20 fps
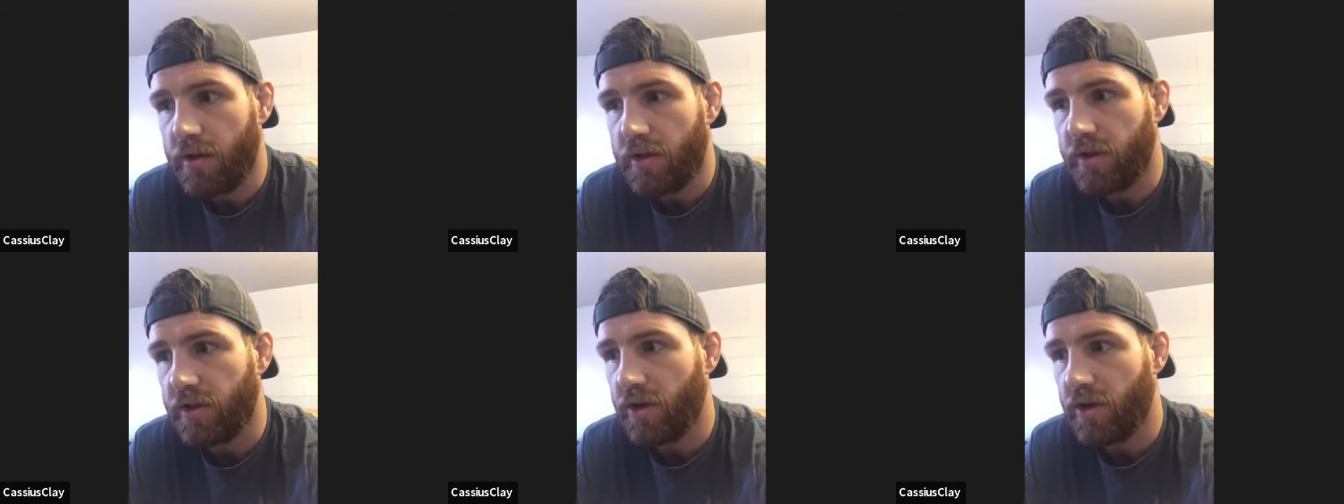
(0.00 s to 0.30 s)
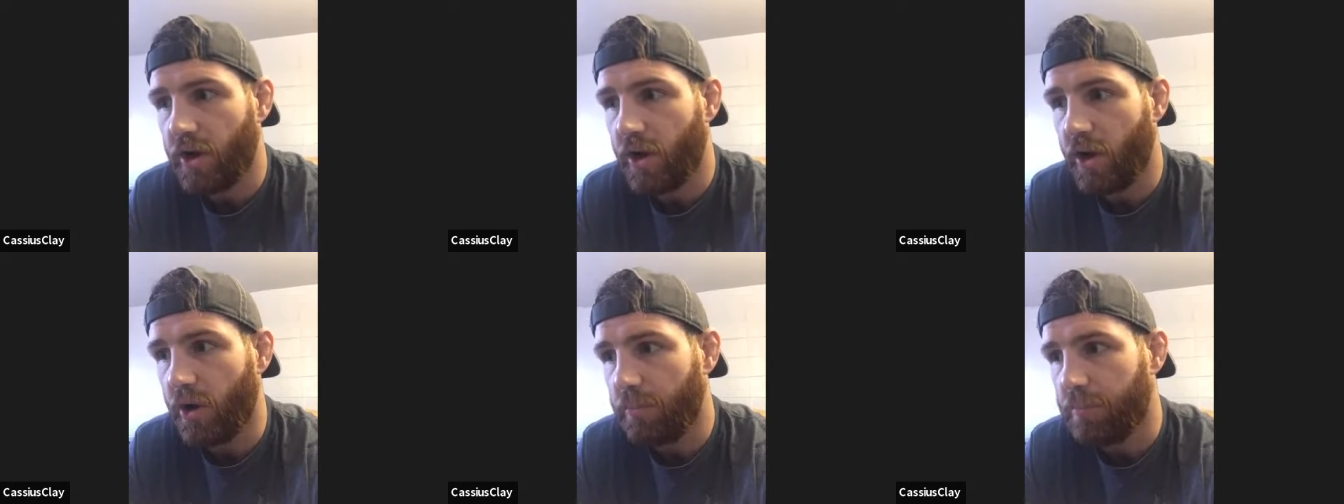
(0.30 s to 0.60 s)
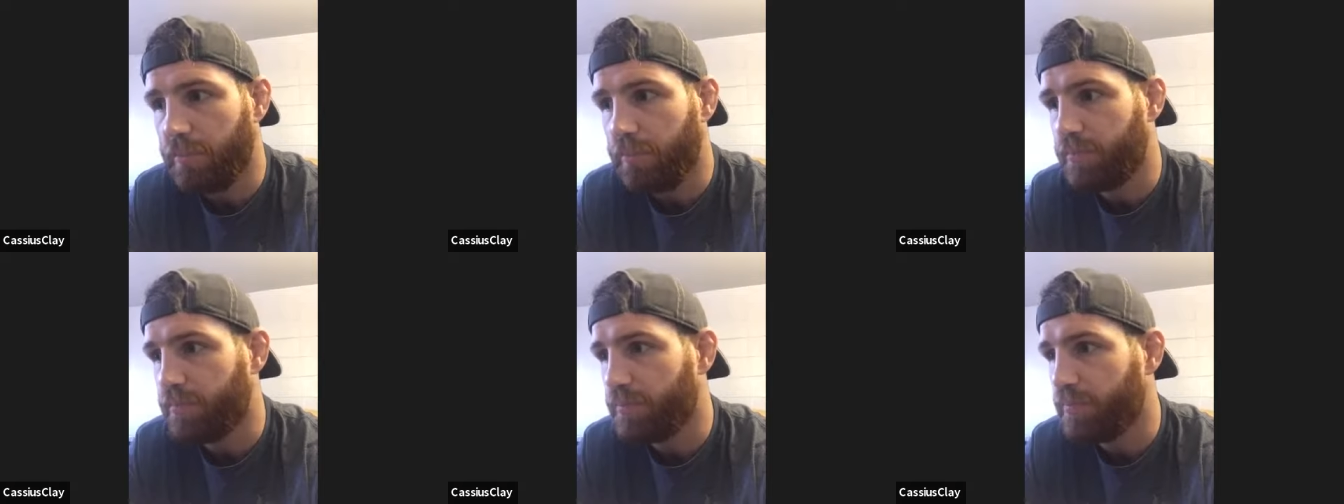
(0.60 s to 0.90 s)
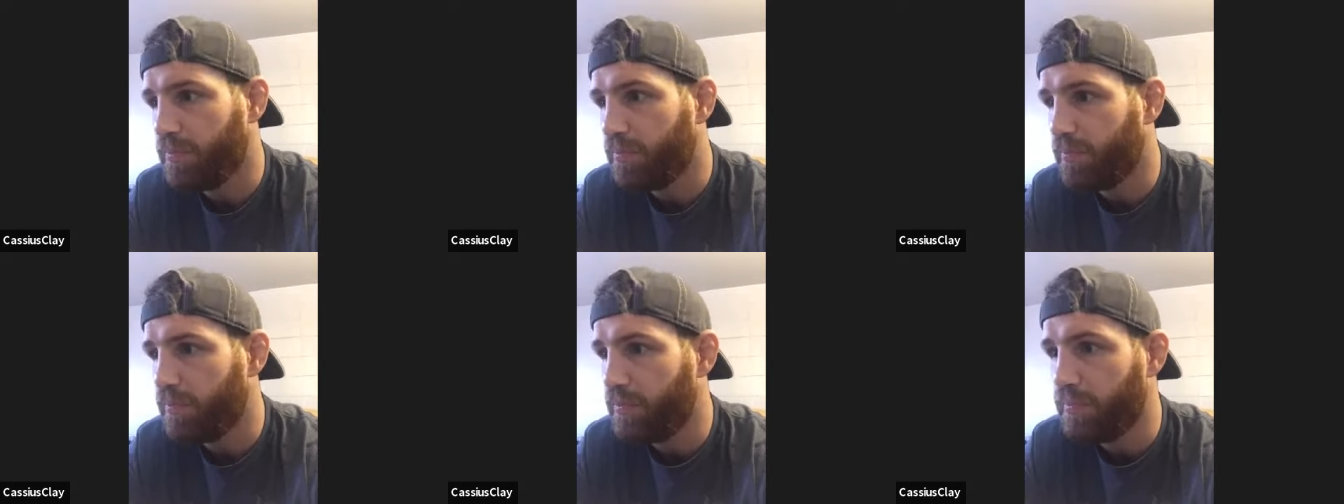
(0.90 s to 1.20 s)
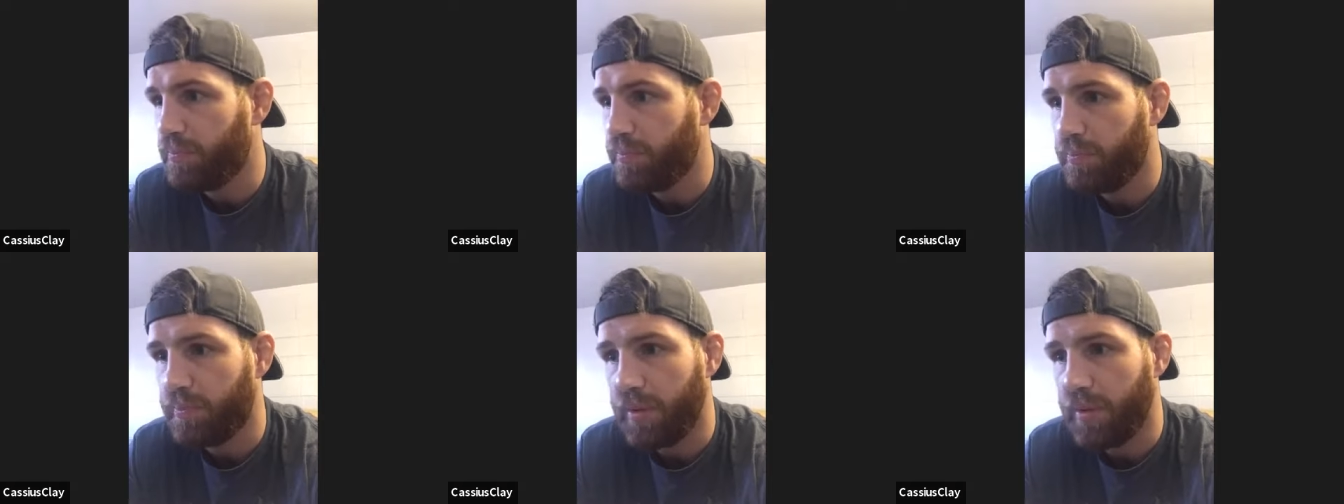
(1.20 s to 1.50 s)
You know,
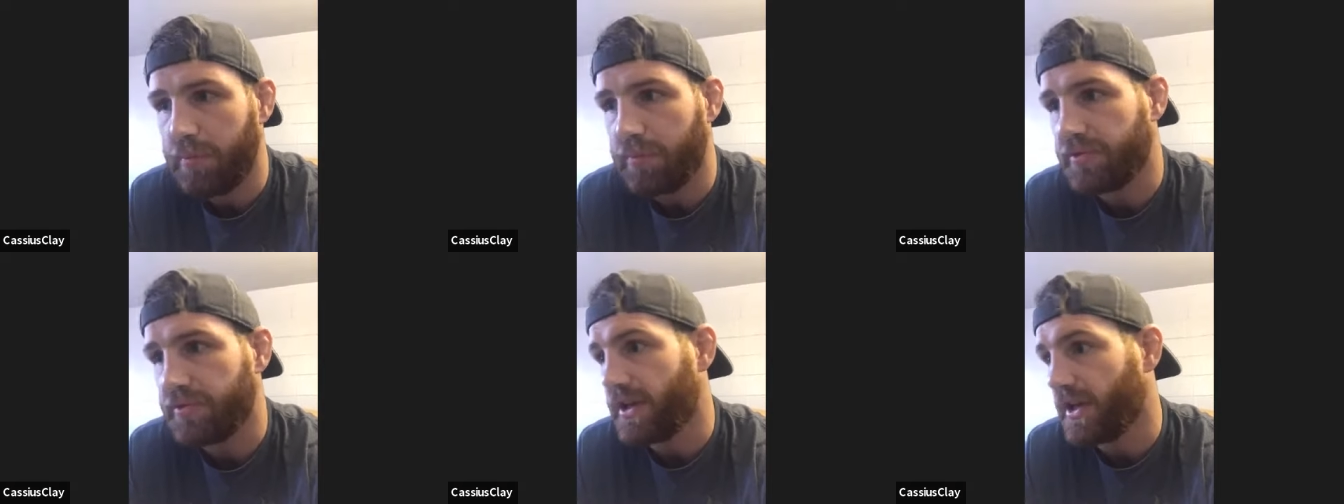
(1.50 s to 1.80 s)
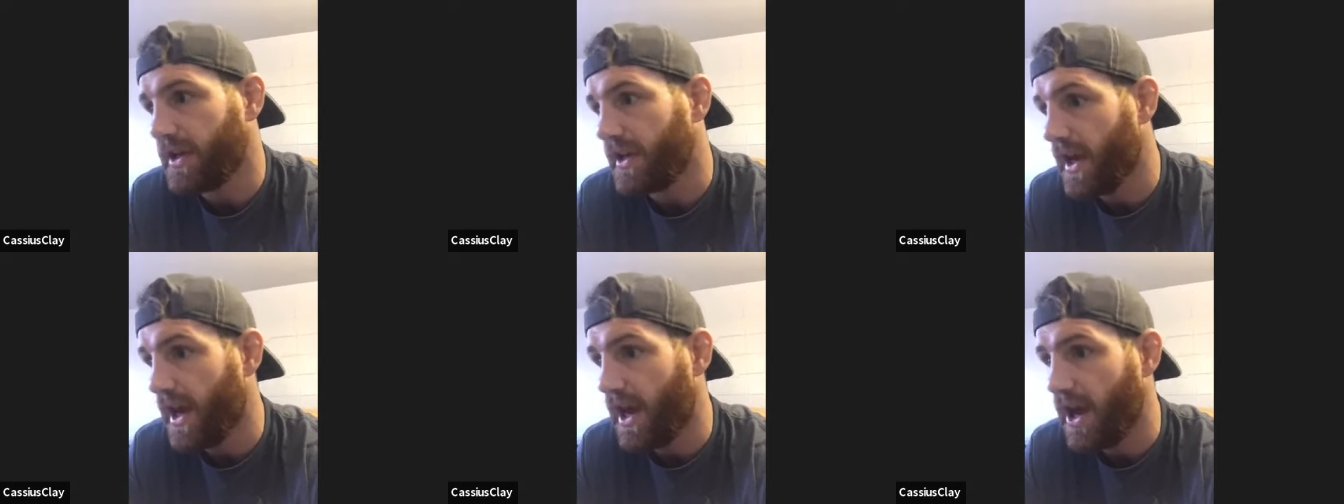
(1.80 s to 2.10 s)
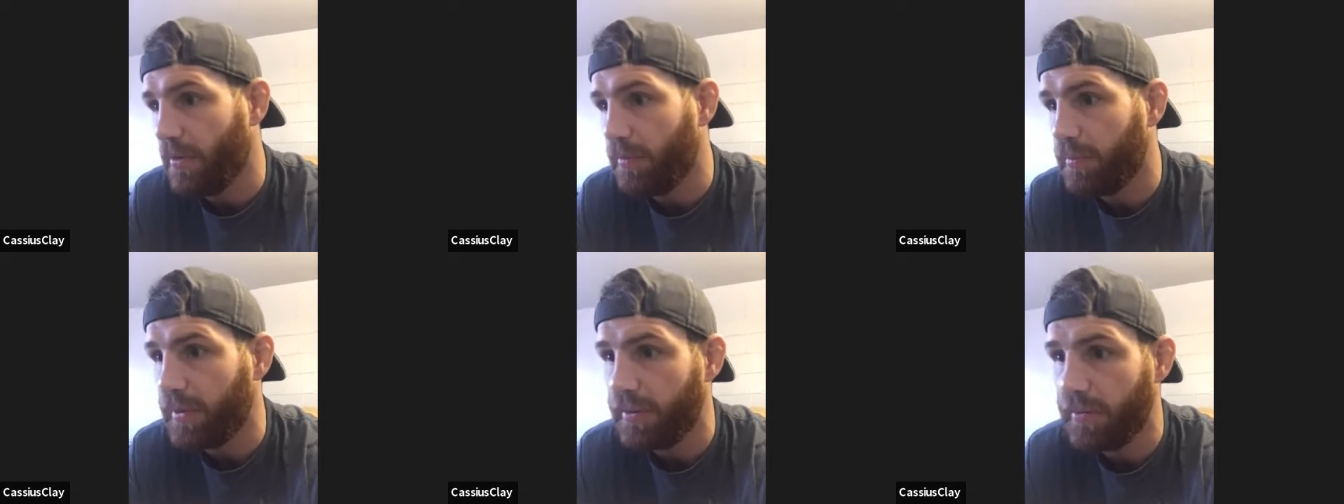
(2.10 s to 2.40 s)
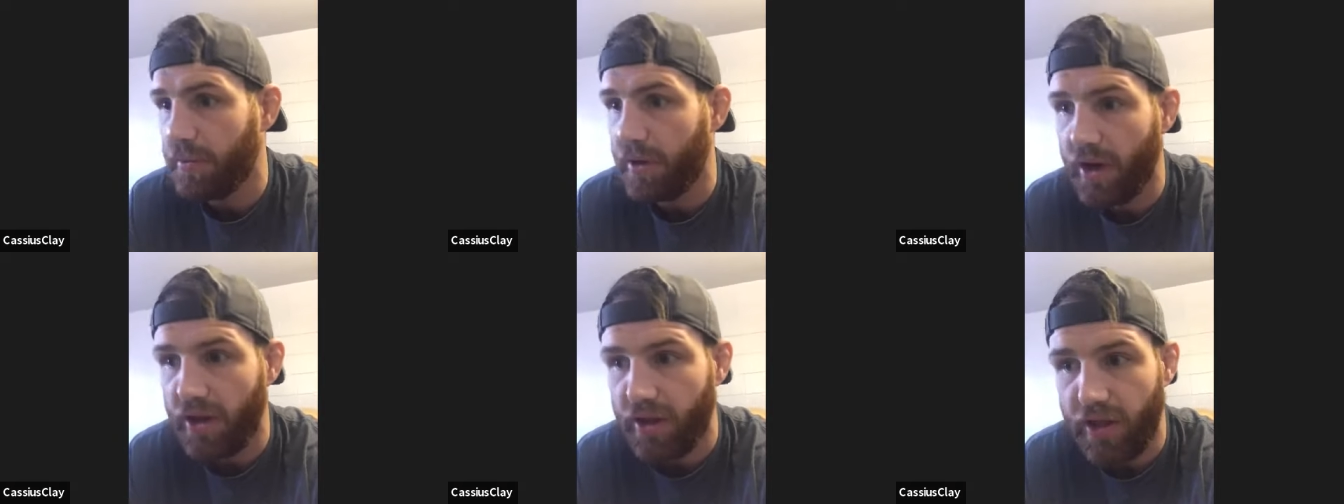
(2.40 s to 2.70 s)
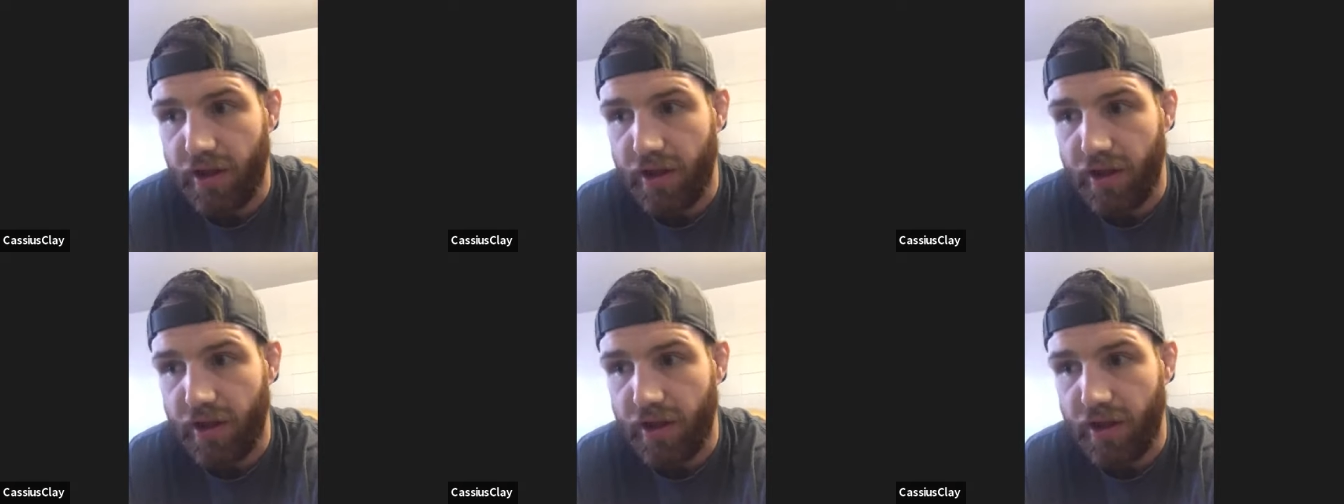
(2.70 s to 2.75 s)
people say now, people,